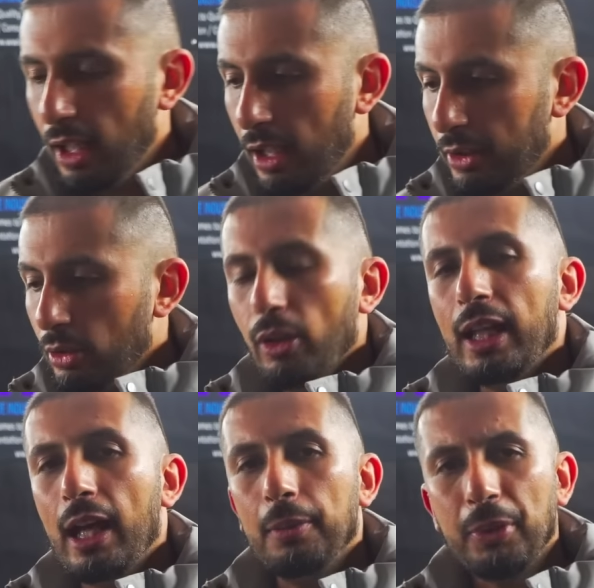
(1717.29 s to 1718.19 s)
You know, and
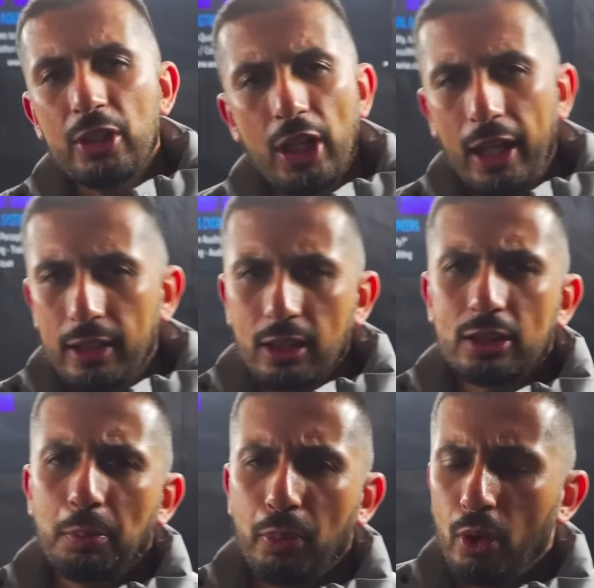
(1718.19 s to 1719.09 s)
I appreciate the
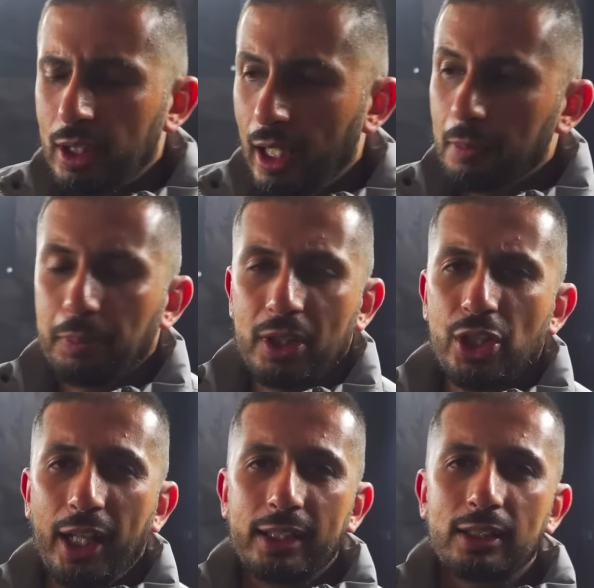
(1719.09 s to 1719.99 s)
support. I
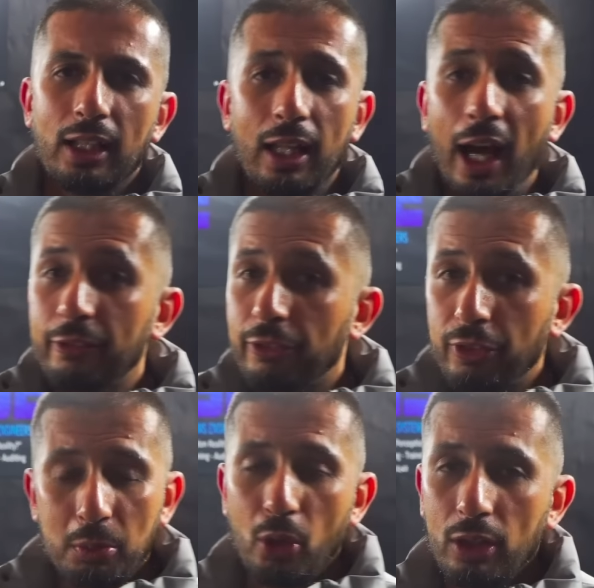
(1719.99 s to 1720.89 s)
appreciate the love
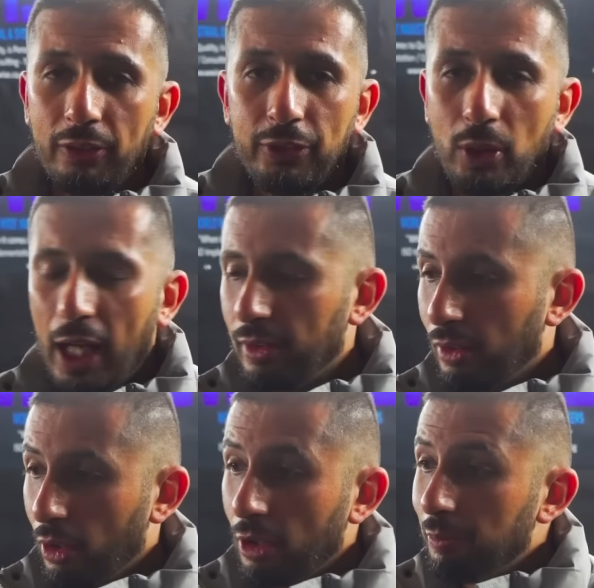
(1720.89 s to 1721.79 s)
from all of you guys. A
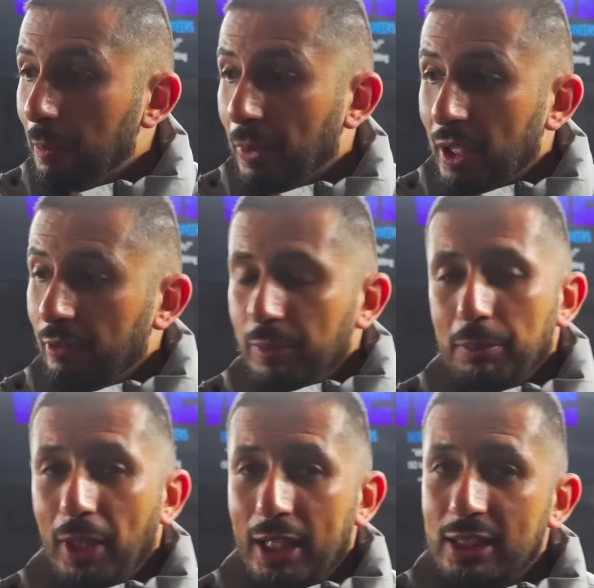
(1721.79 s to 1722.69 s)
lot of people have been
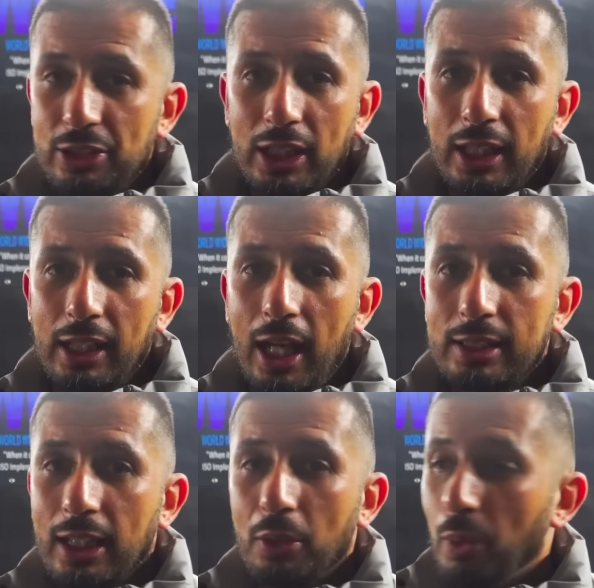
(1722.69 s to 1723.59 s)
messaging and
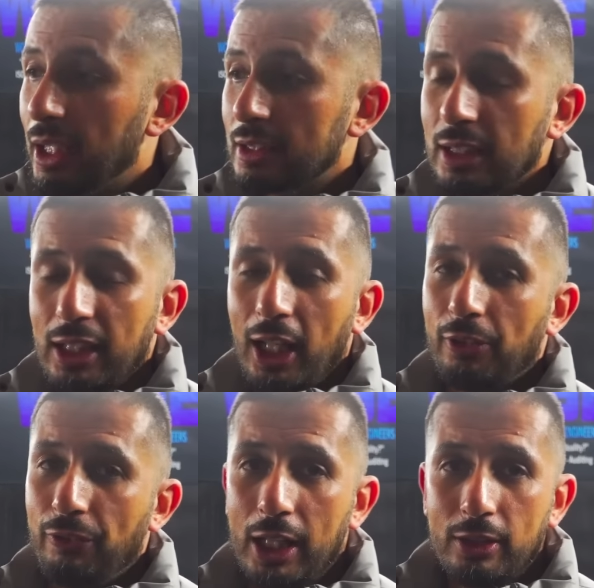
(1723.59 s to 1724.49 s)
asking when is the
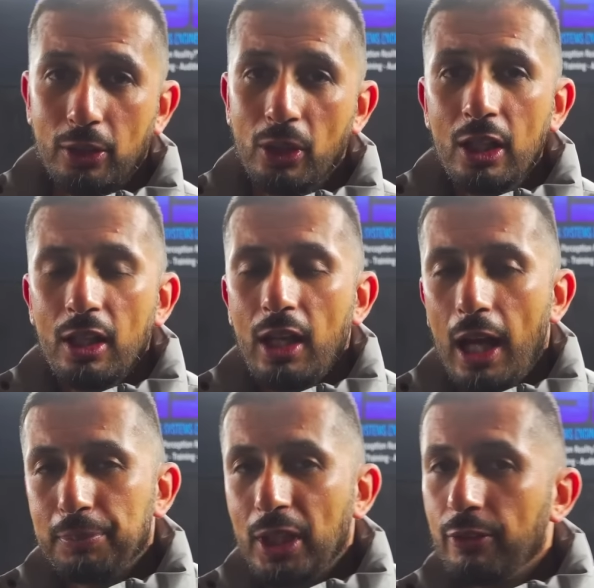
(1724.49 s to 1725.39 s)
next Vato
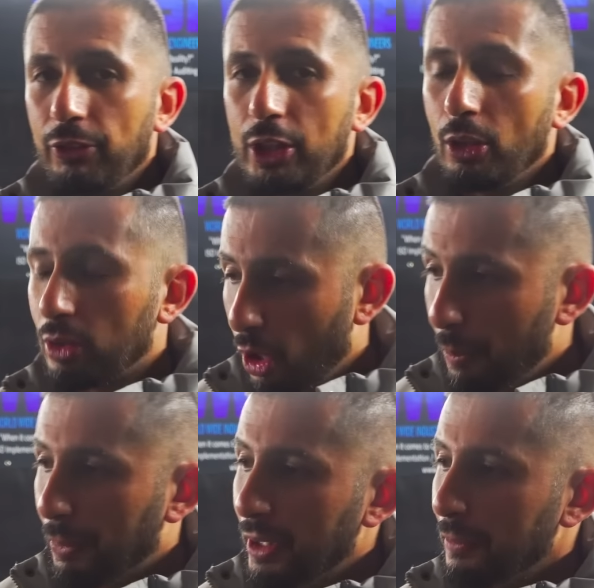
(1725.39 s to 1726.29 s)
update video
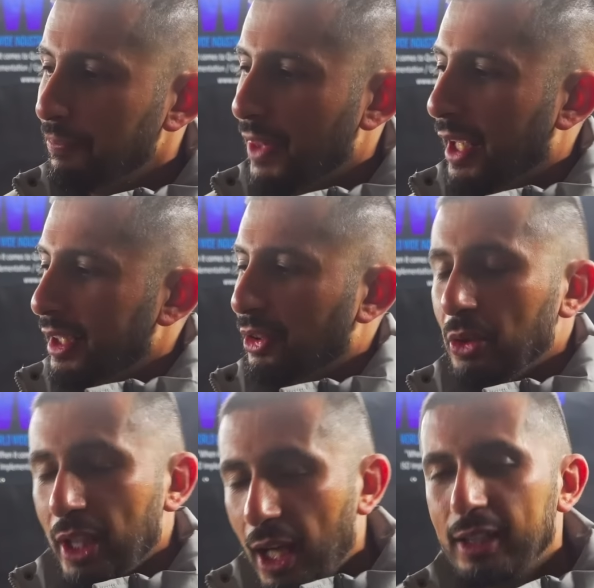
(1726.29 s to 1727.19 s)
dropping. So
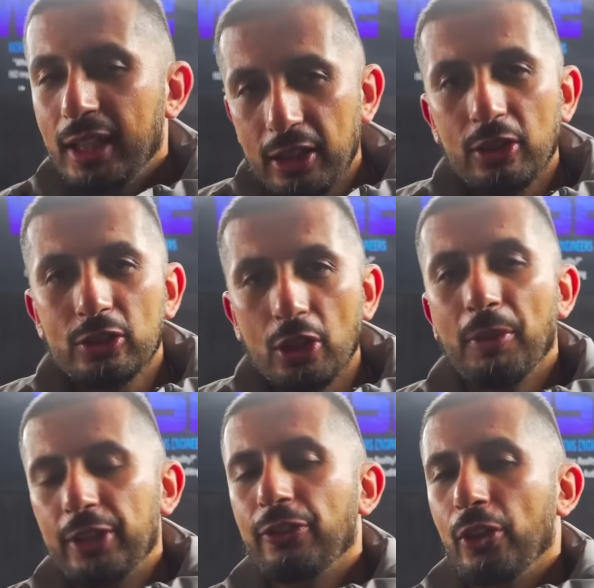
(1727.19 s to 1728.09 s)
yeah, thank you so
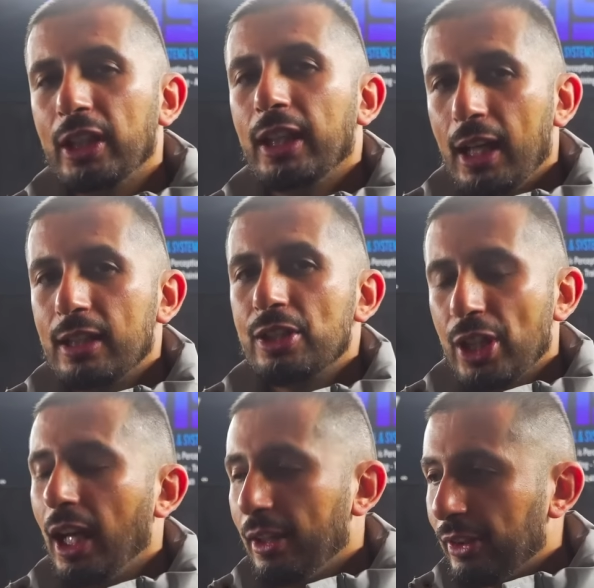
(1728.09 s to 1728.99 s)
much for
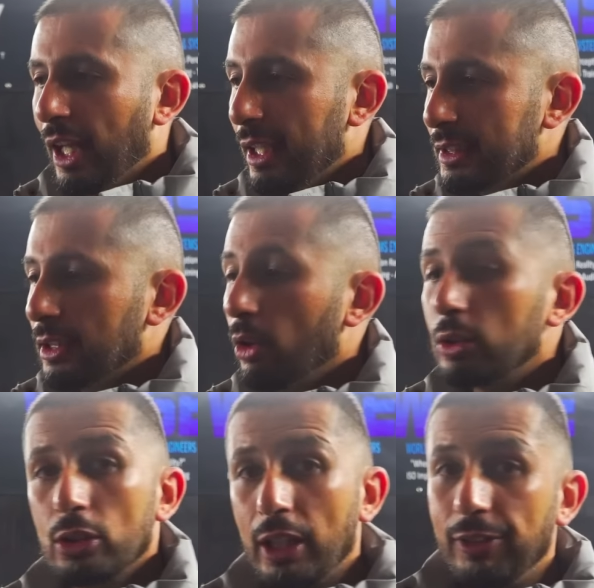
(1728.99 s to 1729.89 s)
encouraging us, guys, and
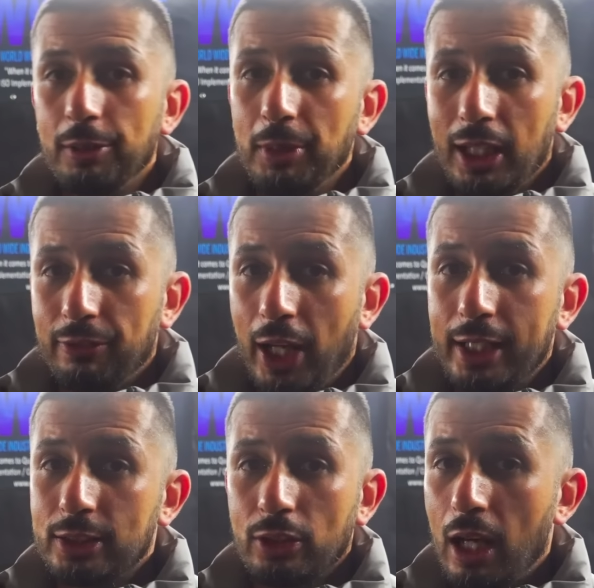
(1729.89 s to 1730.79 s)
also giving me
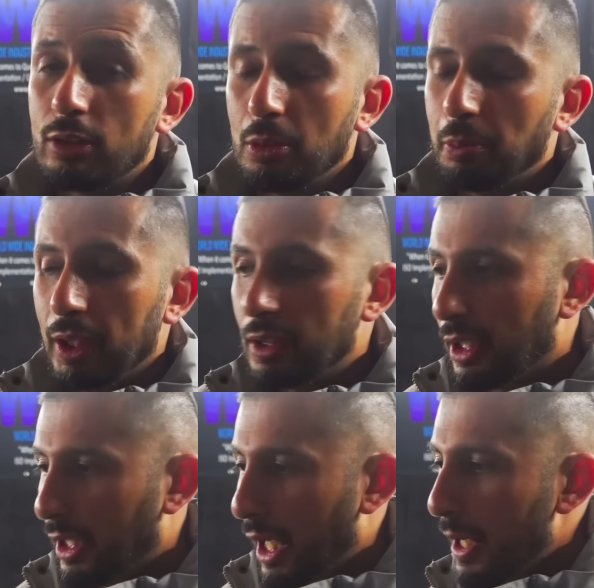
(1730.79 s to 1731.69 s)
advice on how to build a
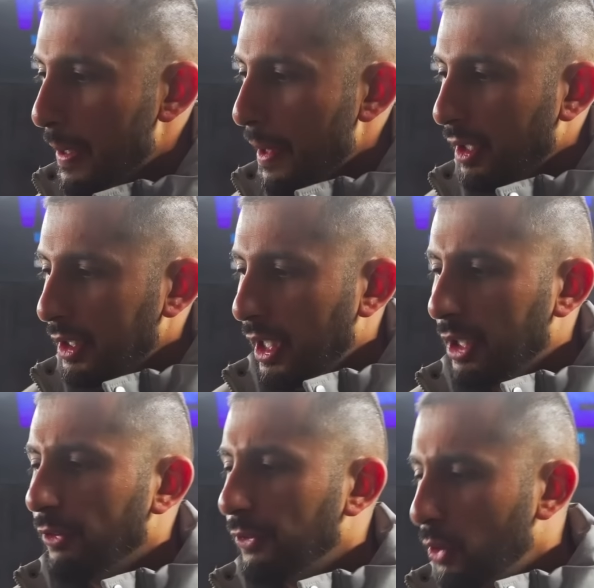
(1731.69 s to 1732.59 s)
car. And
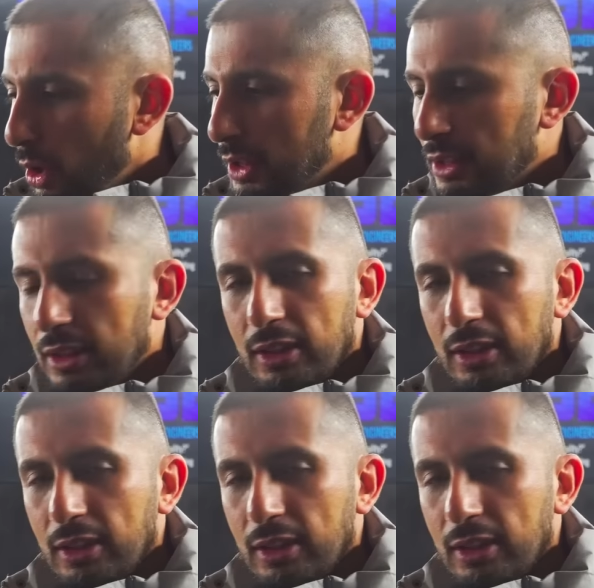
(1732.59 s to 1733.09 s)
of course,